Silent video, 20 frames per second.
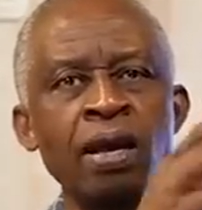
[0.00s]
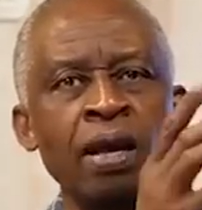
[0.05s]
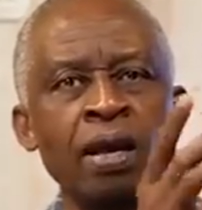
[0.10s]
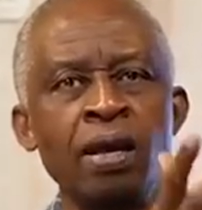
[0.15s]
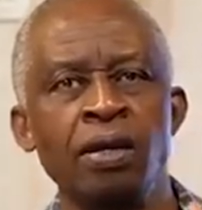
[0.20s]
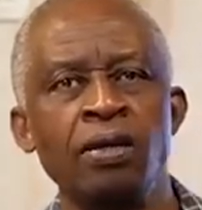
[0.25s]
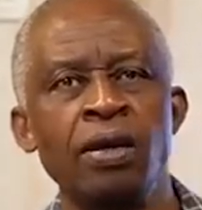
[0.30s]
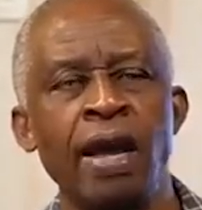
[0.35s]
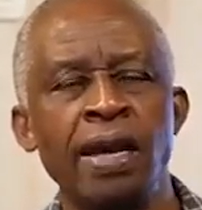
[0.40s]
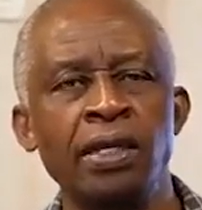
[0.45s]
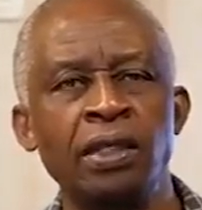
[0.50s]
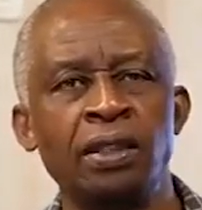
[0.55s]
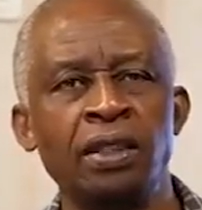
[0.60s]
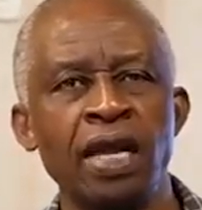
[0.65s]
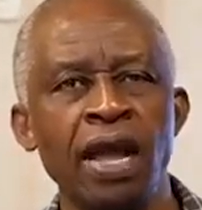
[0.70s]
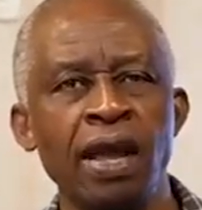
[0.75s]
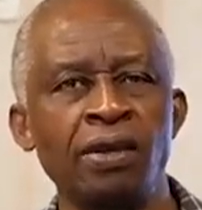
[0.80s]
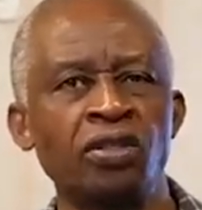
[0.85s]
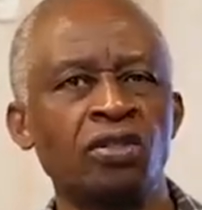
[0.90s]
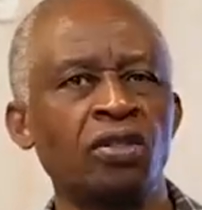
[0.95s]
you're in
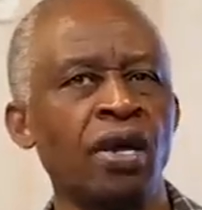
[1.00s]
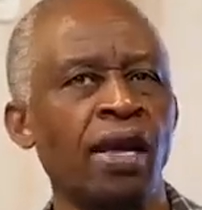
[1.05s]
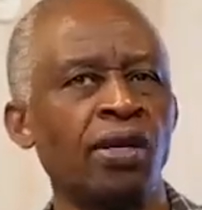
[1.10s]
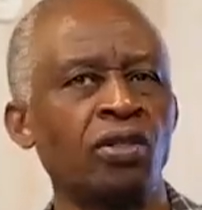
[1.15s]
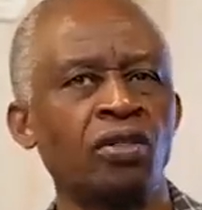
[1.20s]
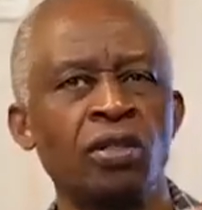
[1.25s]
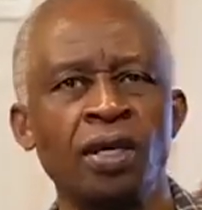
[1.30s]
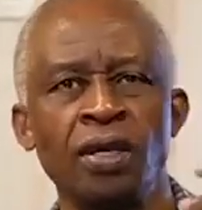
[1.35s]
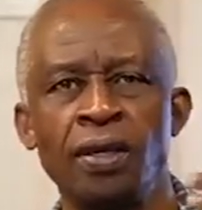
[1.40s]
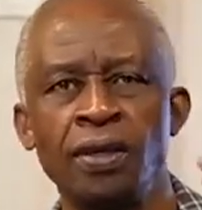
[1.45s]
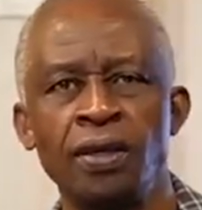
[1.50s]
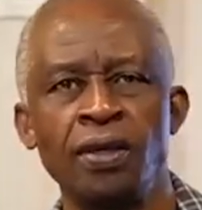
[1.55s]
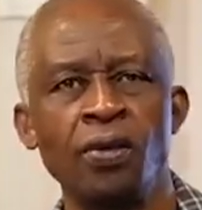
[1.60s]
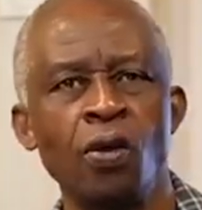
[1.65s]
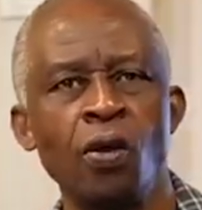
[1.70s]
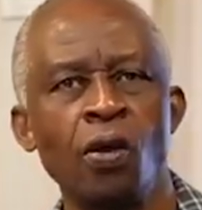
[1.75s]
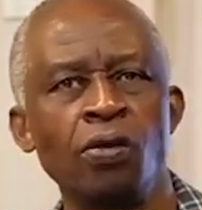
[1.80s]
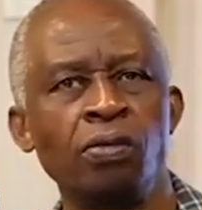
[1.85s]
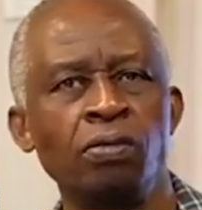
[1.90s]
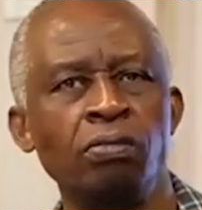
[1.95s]
Texas, you
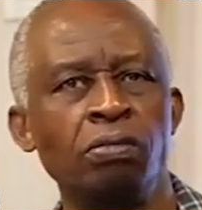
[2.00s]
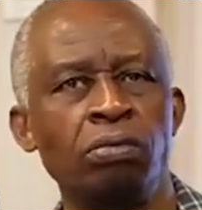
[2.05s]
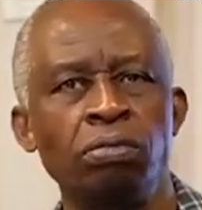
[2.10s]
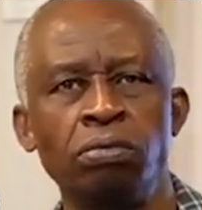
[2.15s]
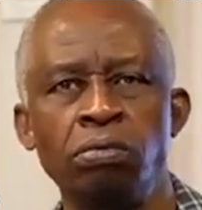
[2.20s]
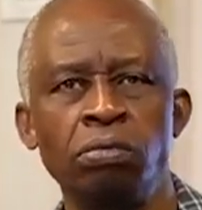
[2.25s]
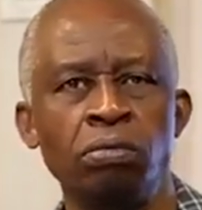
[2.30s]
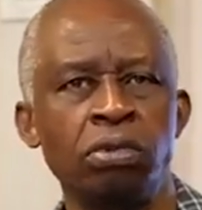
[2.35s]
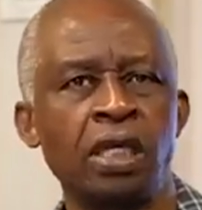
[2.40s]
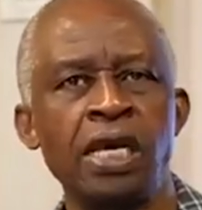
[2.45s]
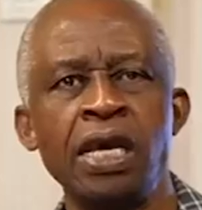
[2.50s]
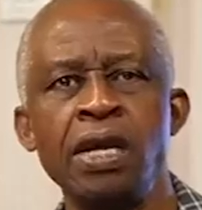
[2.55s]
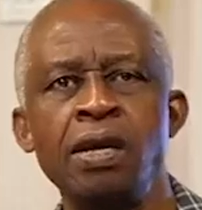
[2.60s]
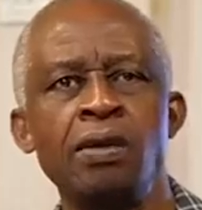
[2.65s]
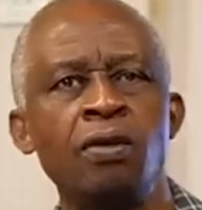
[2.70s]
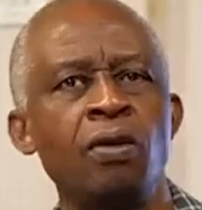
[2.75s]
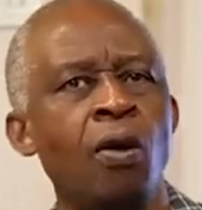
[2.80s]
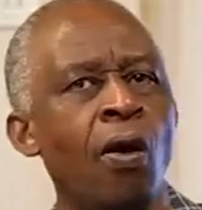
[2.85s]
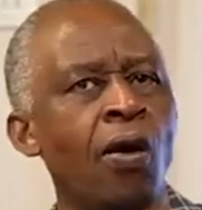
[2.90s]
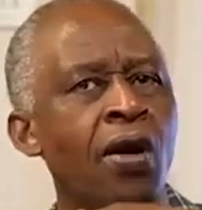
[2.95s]
know,
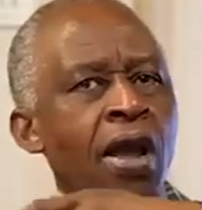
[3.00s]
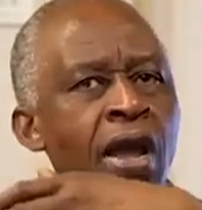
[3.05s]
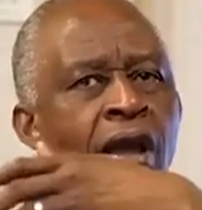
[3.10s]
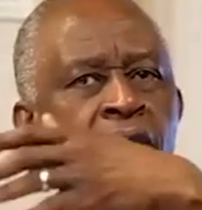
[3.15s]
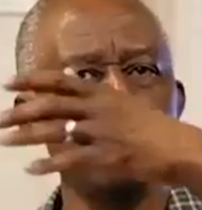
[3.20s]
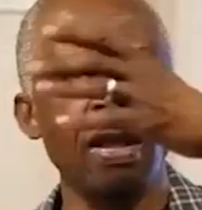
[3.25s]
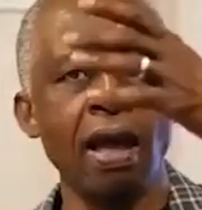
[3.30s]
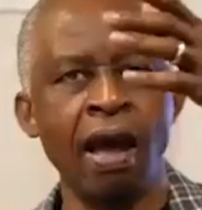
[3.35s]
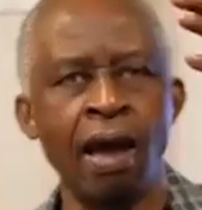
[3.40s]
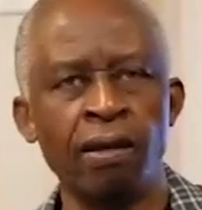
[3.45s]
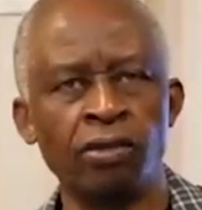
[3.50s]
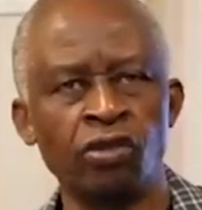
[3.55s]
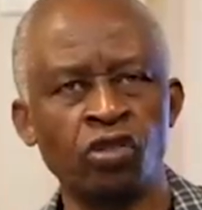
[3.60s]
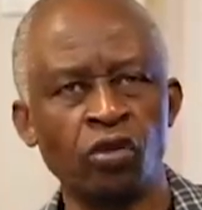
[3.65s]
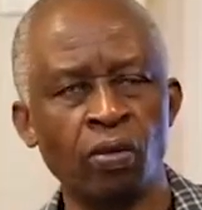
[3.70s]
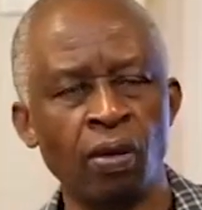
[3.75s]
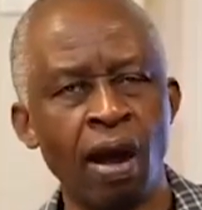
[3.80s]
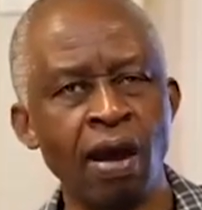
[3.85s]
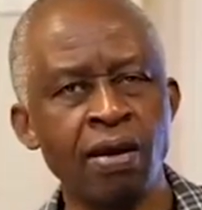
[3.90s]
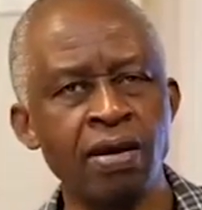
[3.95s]
Kilgo area,
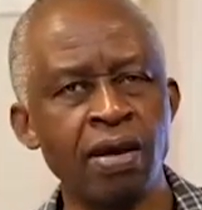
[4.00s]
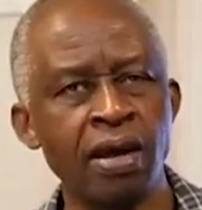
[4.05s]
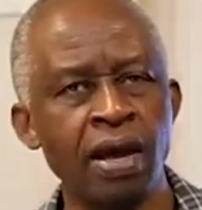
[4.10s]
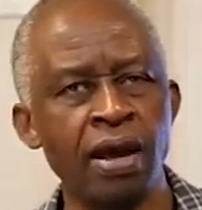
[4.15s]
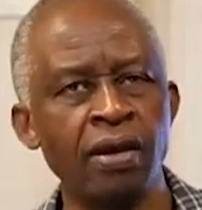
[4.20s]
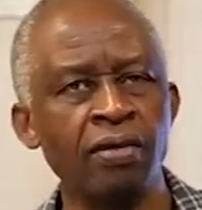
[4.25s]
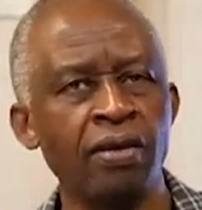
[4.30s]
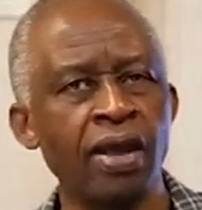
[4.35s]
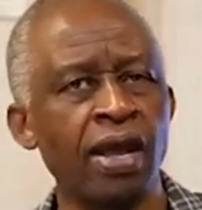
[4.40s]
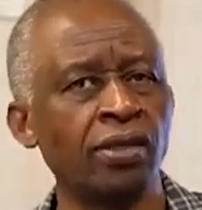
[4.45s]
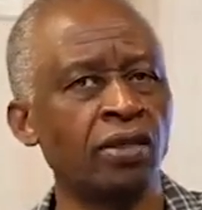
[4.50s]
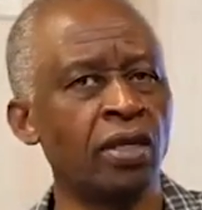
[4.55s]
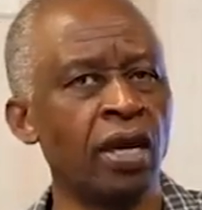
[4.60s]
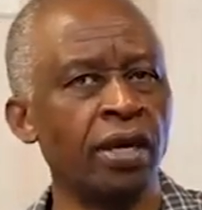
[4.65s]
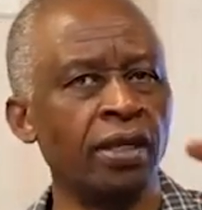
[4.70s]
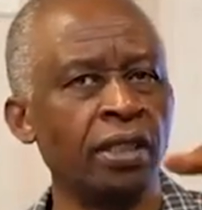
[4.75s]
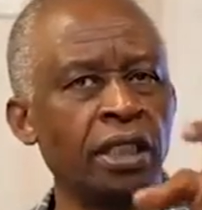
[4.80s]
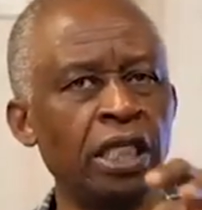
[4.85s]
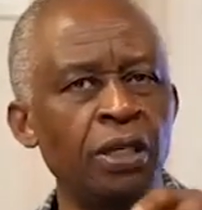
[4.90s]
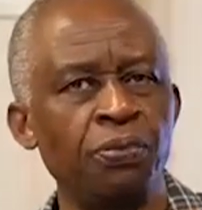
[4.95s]
surrounding areas,
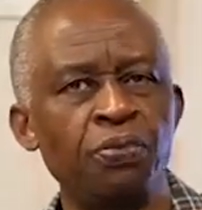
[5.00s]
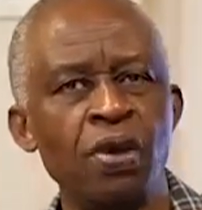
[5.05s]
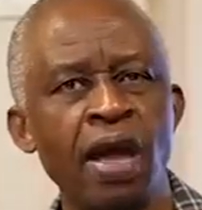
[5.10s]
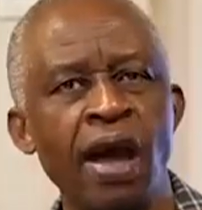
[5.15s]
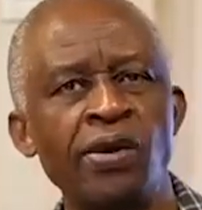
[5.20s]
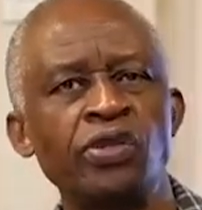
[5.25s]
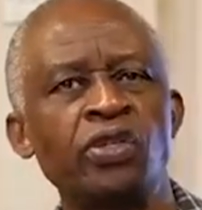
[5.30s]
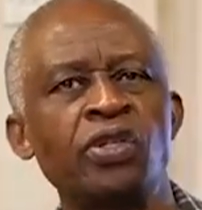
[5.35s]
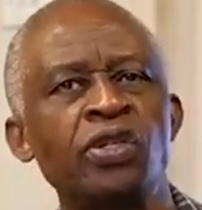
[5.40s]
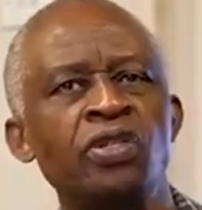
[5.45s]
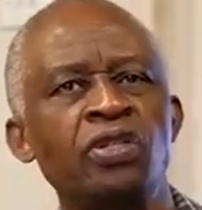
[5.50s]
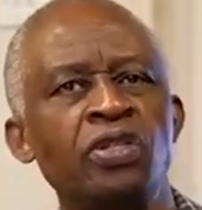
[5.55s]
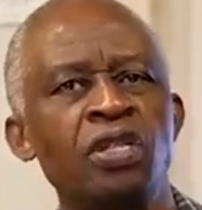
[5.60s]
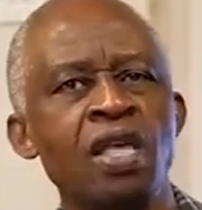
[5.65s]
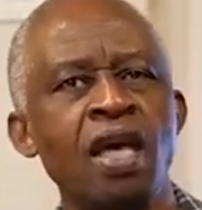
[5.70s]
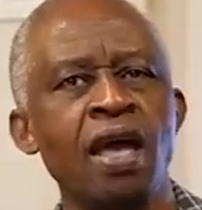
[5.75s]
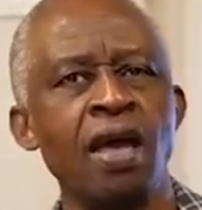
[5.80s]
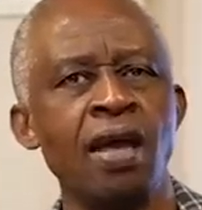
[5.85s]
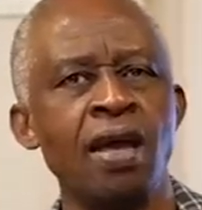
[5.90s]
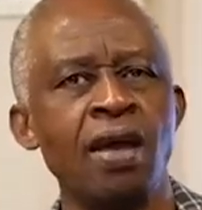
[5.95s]
GPLC is
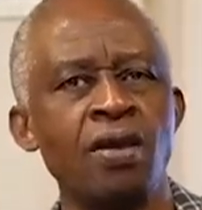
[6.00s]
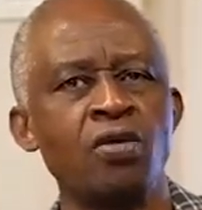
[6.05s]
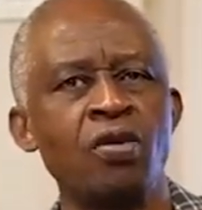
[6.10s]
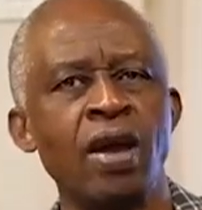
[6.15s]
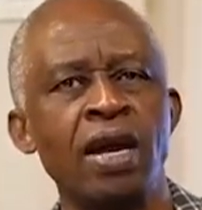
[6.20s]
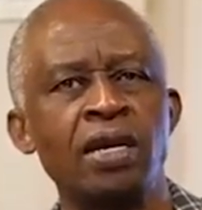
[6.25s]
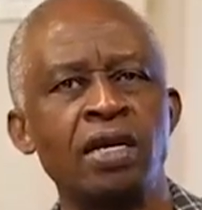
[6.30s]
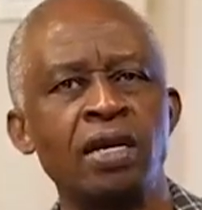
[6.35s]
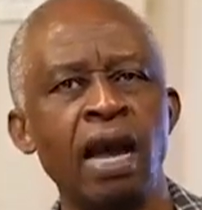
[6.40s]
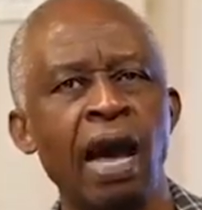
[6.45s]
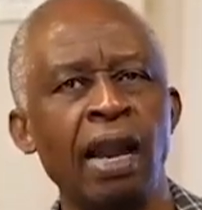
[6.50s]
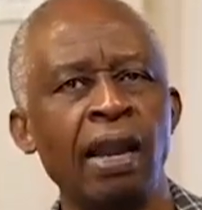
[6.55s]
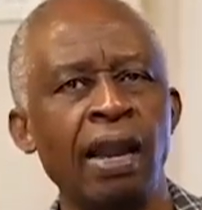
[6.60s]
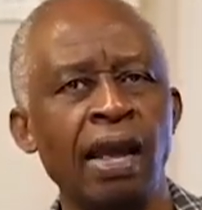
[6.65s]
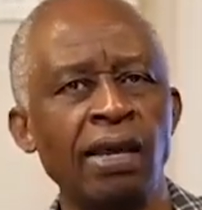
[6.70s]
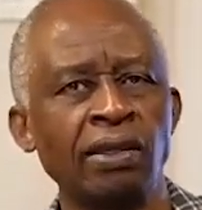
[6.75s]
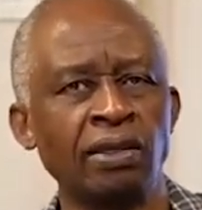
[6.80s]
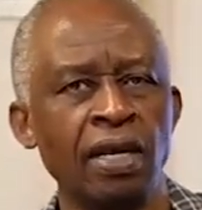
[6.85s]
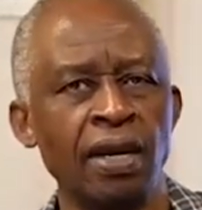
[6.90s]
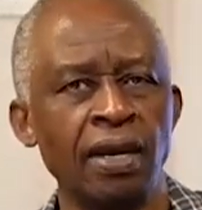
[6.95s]
there, you're in
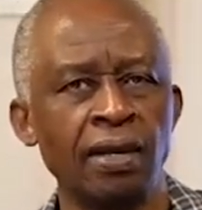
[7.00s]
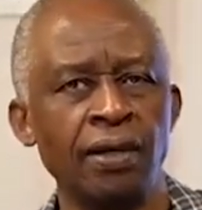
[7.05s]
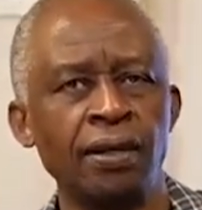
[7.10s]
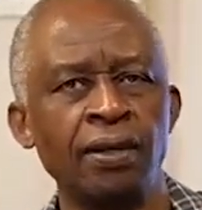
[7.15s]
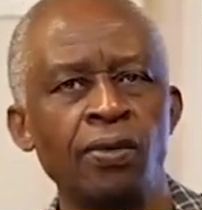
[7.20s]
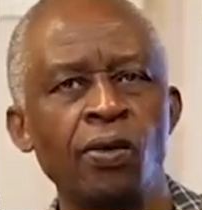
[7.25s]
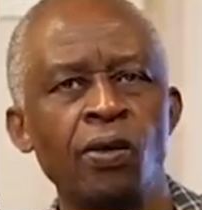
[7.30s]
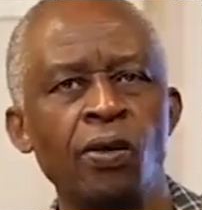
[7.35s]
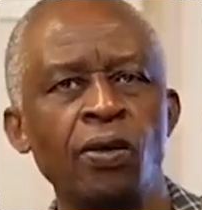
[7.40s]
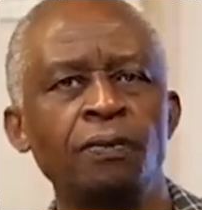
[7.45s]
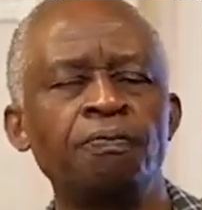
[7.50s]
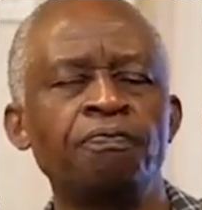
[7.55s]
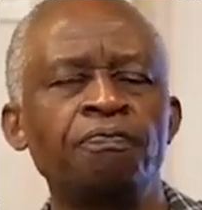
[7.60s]
Dallas, you know,